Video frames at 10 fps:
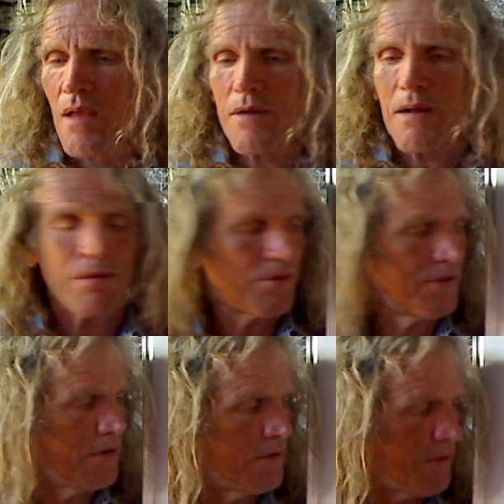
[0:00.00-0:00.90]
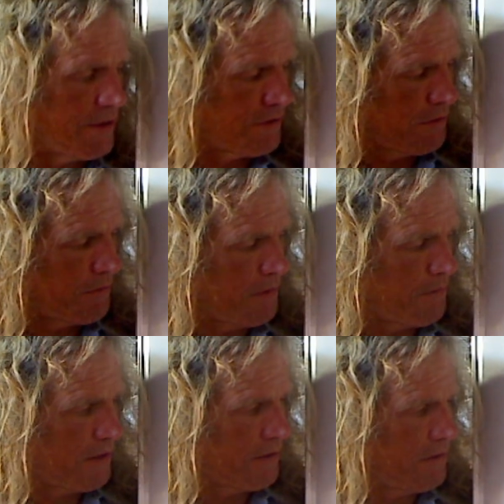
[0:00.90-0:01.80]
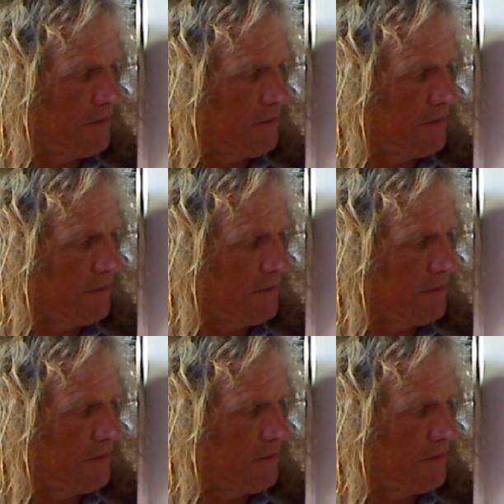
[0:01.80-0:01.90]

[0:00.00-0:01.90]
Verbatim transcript: Probably with an eraser would be better.